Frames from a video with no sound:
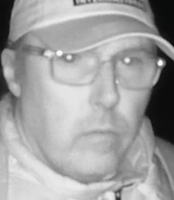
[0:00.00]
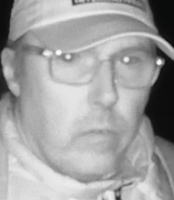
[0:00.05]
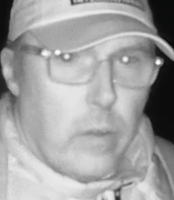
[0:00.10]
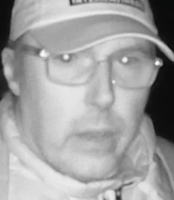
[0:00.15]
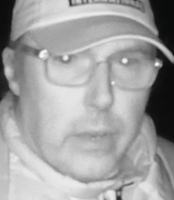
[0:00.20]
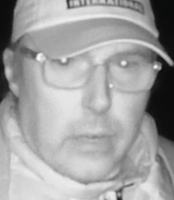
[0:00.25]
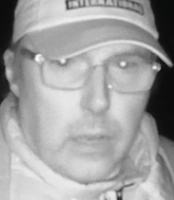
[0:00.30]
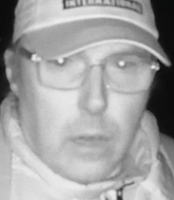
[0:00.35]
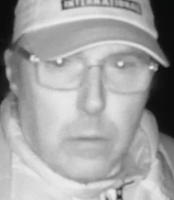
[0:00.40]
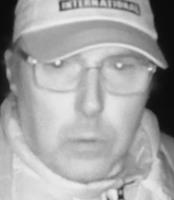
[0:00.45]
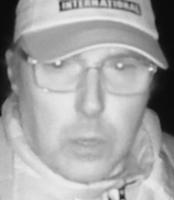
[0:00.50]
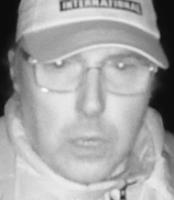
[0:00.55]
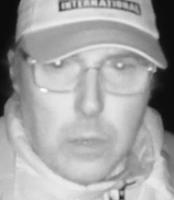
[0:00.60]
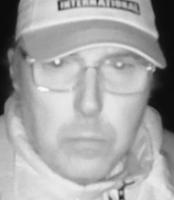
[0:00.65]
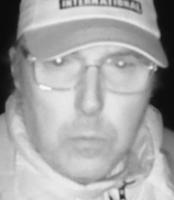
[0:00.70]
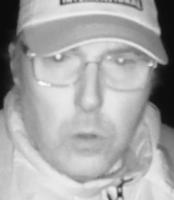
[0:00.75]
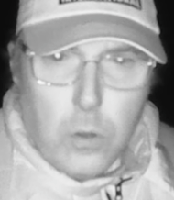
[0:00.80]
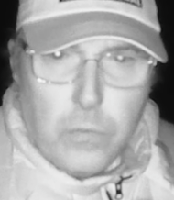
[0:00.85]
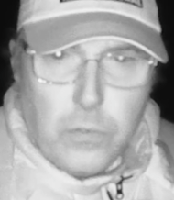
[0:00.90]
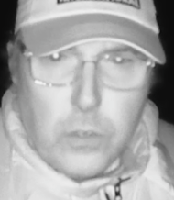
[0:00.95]
Right, I'm going to
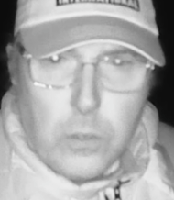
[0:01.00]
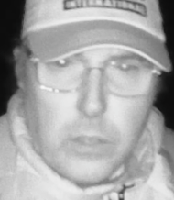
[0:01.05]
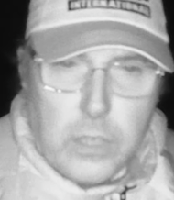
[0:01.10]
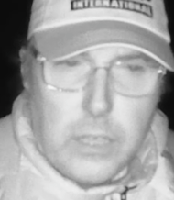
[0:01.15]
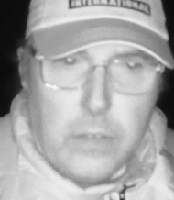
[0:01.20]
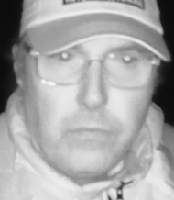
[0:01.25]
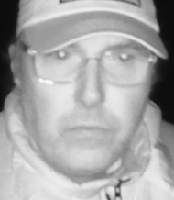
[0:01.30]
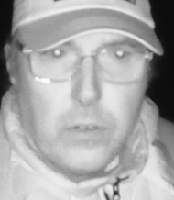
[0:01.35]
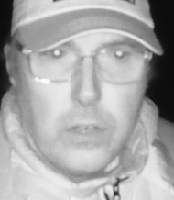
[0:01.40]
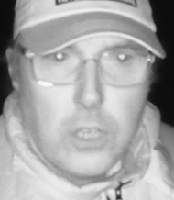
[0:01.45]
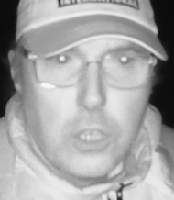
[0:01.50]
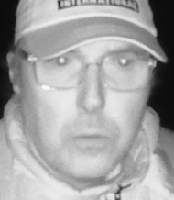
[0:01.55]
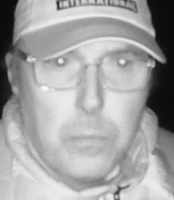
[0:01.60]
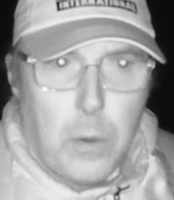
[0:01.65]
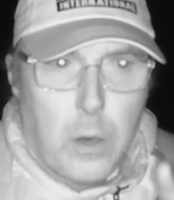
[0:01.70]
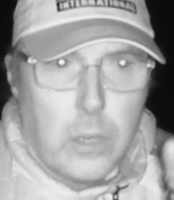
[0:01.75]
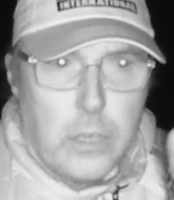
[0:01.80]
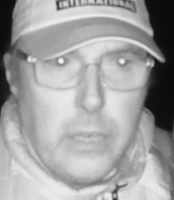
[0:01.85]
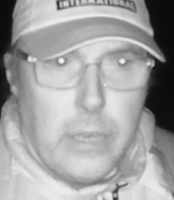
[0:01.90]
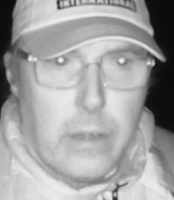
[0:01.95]
move to a different
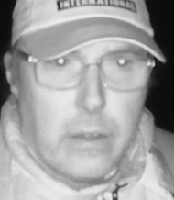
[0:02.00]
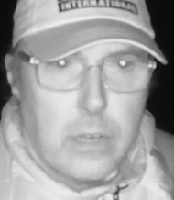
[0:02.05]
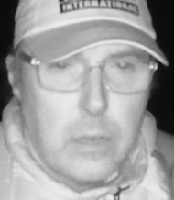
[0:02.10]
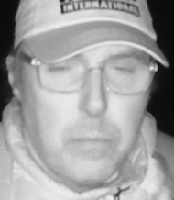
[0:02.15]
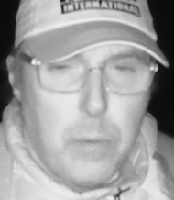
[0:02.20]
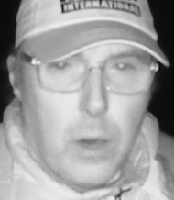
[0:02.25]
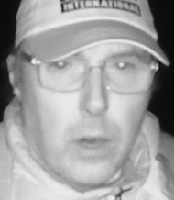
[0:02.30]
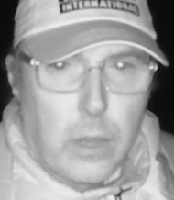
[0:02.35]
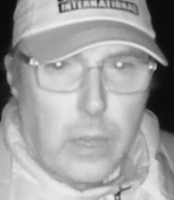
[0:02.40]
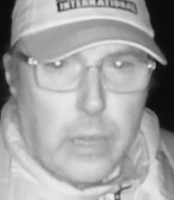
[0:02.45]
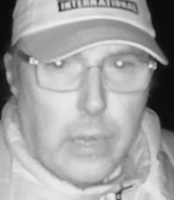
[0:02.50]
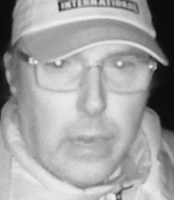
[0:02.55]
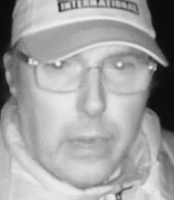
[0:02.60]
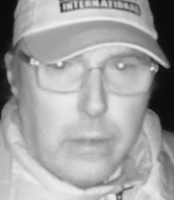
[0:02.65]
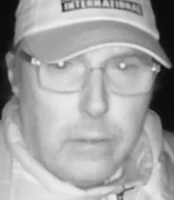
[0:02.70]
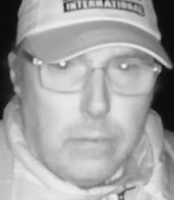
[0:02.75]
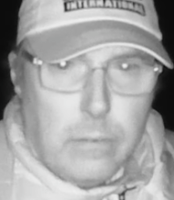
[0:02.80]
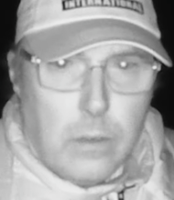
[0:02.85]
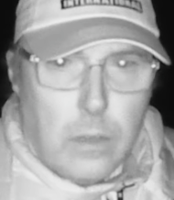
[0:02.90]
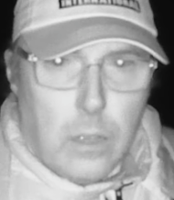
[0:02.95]
spot here in the park
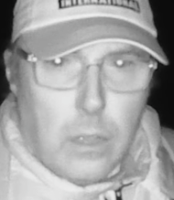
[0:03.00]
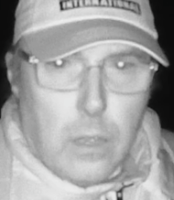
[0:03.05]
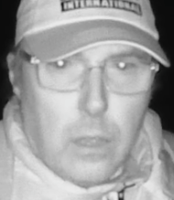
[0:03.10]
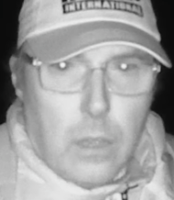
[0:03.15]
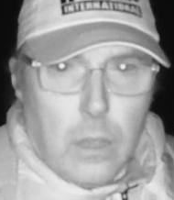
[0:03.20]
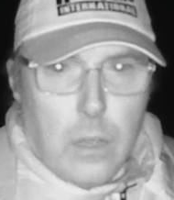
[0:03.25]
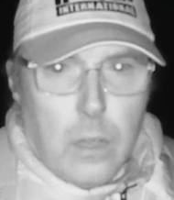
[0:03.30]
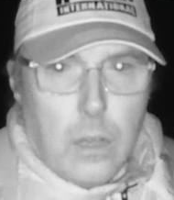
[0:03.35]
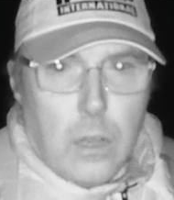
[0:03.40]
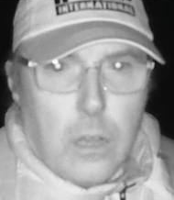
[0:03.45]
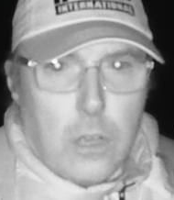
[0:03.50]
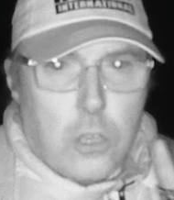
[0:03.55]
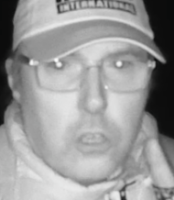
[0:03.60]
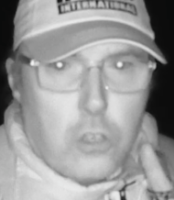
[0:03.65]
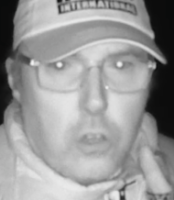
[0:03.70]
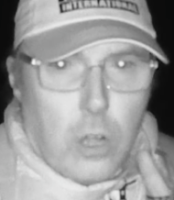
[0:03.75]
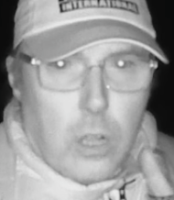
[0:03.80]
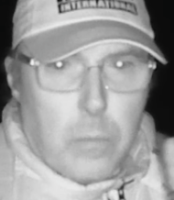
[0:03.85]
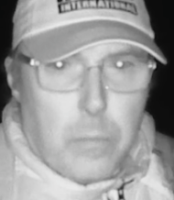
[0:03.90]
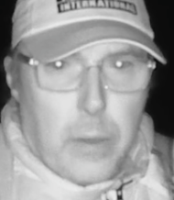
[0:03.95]
again.
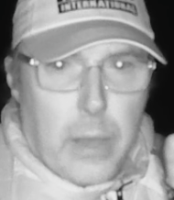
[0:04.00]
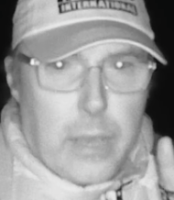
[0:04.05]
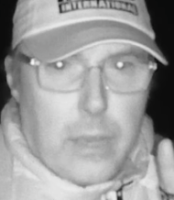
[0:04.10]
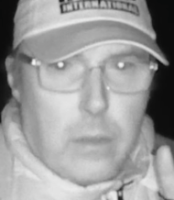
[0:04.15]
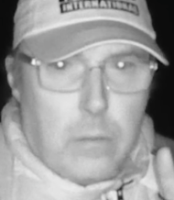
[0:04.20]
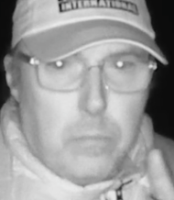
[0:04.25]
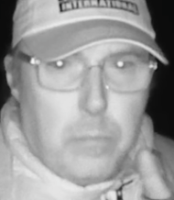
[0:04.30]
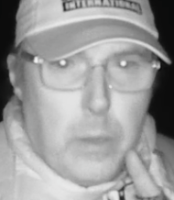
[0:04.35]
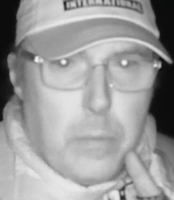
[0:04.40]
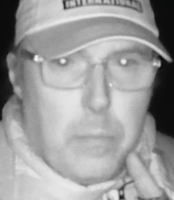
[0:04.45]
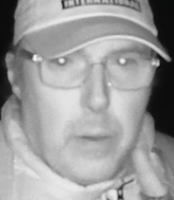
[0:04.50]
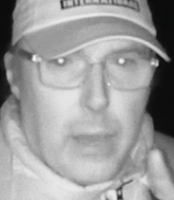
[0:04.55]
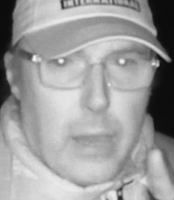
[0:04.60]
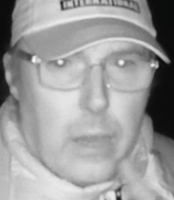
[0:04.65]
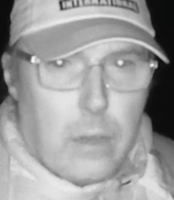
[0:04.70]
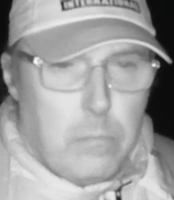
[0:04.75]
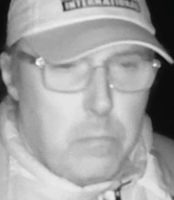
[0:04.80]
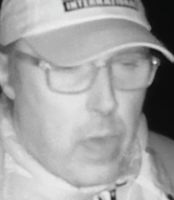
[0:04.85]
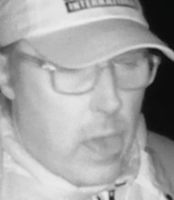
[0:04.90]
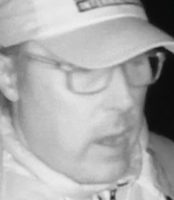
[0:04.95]
So I'll back, be
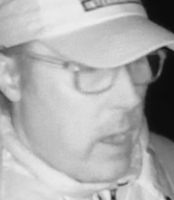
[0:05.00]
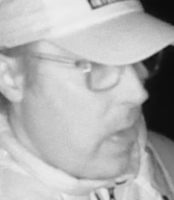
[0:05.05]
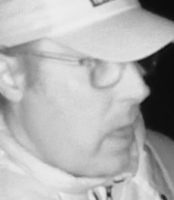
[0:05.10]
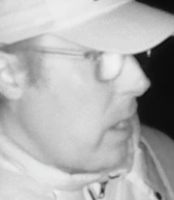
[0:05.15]
back... Blah,